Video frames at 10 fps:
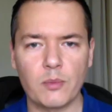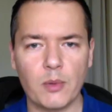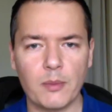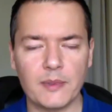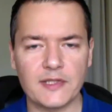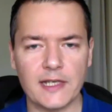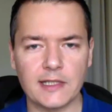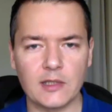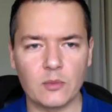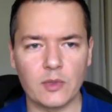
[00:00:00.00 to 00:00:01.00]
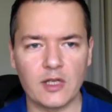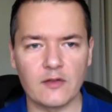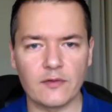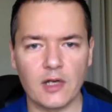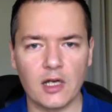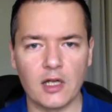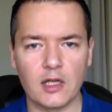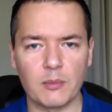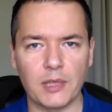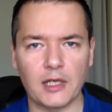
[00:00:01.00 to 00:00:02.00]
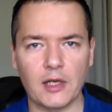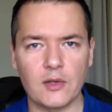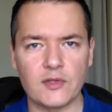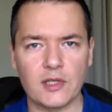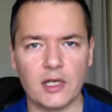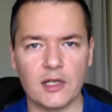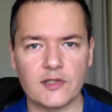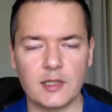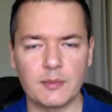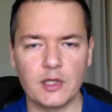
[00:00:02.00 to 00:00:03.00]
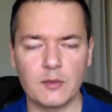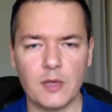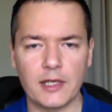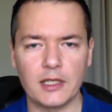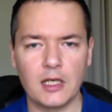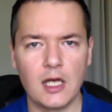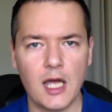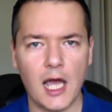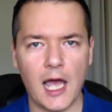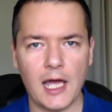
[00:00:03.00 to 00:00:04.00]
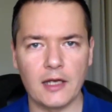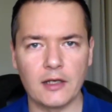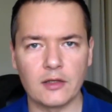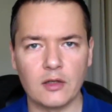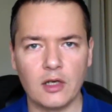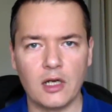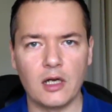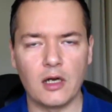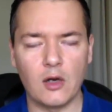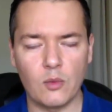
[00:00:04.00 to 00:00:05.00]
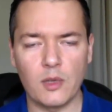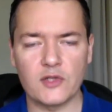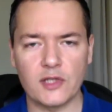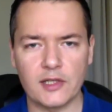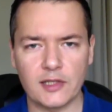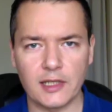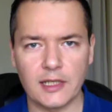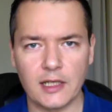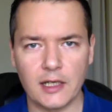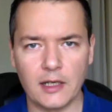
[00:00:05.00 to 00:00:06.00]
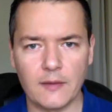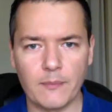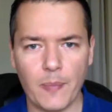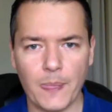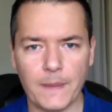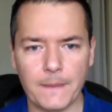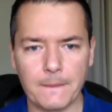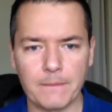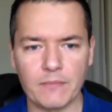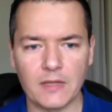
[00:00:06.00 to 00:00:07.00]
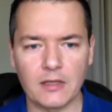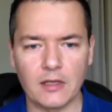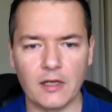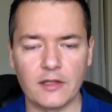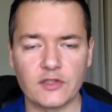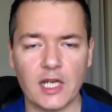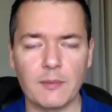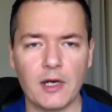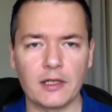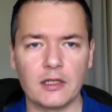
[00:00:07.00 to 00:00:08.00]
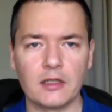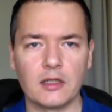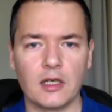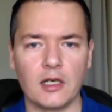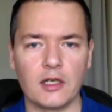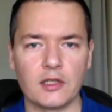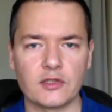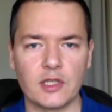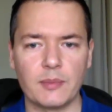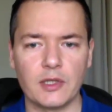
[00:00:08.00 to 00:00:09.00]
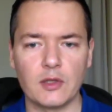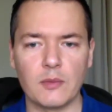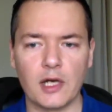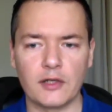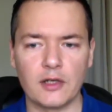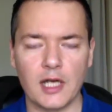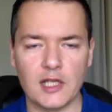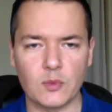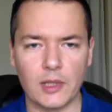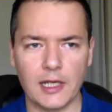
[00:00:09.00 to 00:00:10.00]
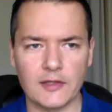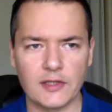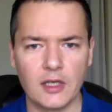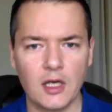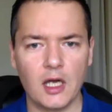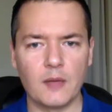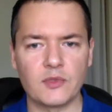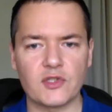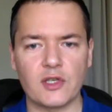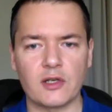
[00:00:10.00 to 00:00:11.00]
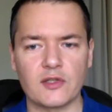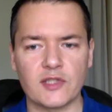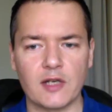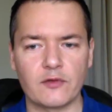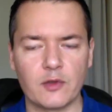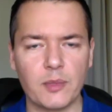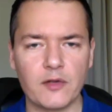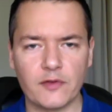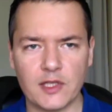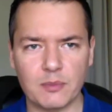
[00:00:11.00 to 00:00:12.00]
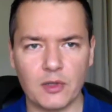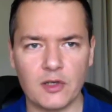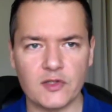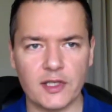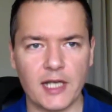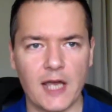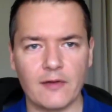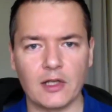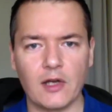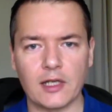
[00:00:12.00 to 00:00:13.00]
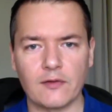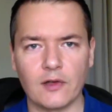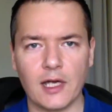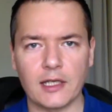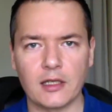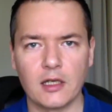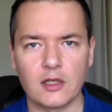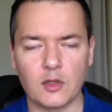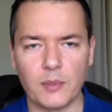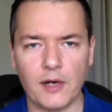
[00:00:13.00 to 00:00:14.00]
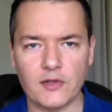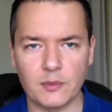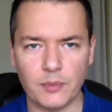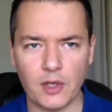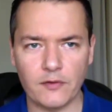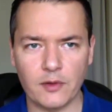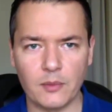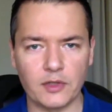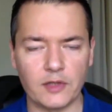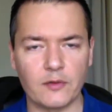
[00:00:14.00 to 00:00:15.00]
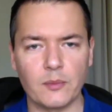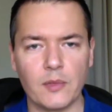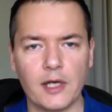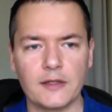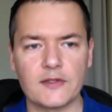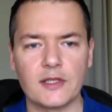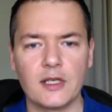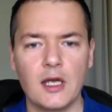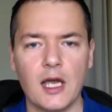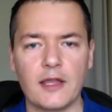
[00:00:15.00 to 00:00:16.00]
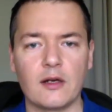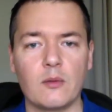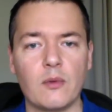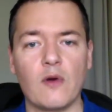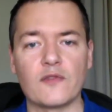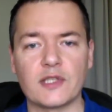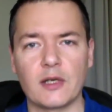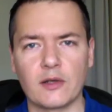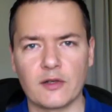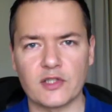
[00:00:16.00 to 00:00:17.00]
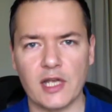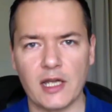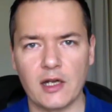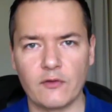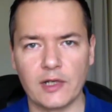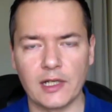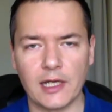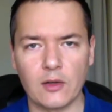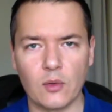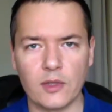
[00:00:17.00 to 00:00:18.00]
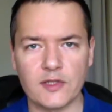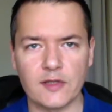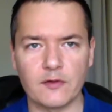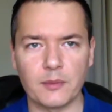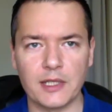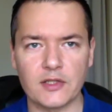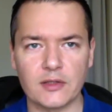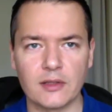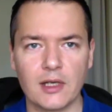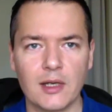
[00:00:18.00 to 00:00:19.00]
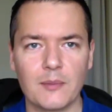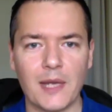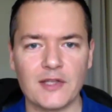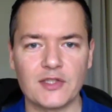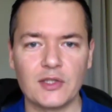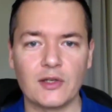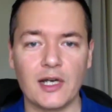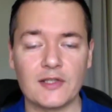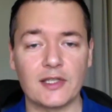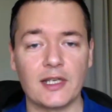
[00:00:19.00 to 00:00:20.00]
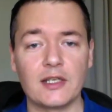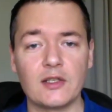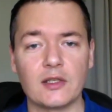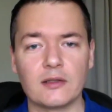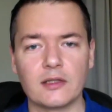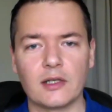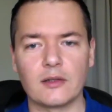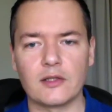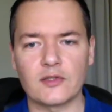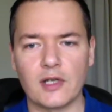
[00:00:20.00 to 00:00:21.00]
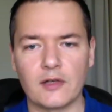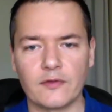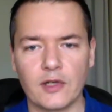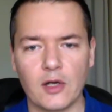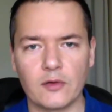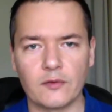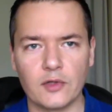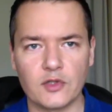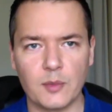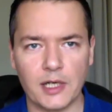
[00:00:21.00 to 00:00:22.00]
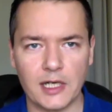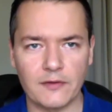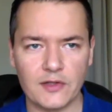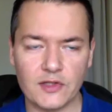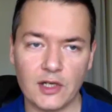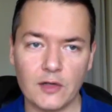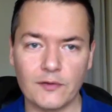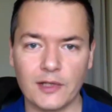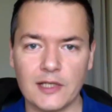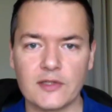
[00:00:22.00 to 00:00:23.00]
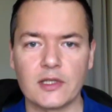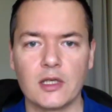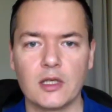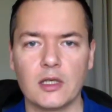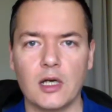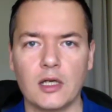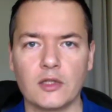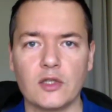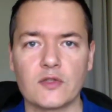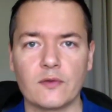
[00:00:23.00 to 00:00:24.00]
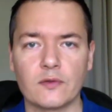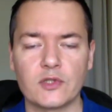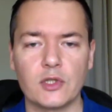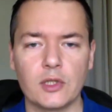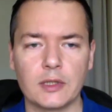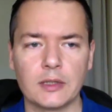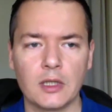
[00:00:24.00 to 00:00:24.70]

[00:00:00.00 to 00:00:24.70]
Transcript: probably test it with the Blago's CPU miner, and almost certainly the JMiner GPU miner as well, as just so I can scan through both of those plots and have a like-for-like comparison, both of them on different miners, and then I'm going to share and relay all this information back to you guys, so then you can, you know, decide for your own future mining efforts, and hopefully it's useful to you.